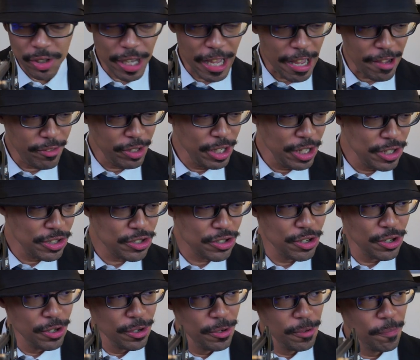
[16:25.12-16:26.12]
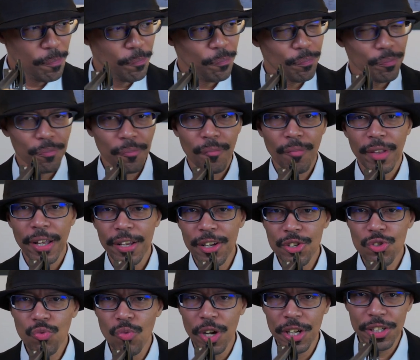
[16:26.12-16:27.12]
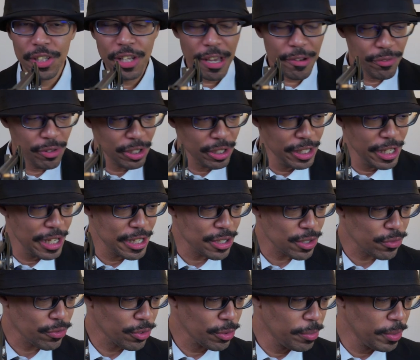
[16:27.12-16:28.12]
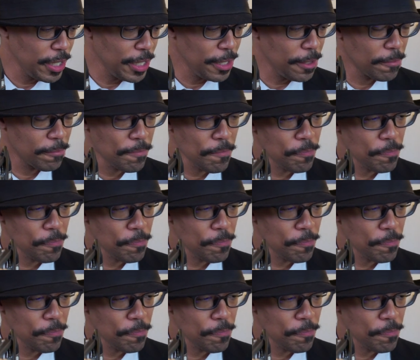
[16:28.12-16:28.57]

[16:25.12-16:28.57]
having these two, this one definitely isn't for me.